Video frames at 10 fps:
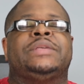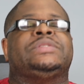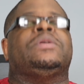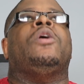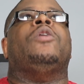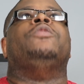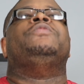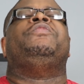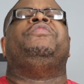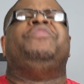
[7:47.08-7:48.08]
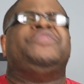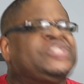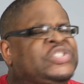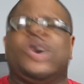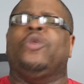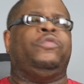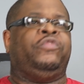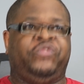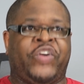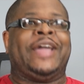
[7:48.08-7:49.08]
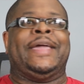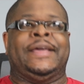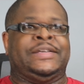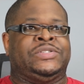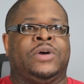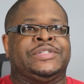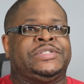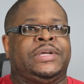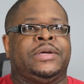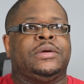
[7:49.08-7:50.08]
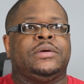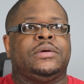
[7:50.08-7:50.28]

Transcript: It's all so fucking exhausting.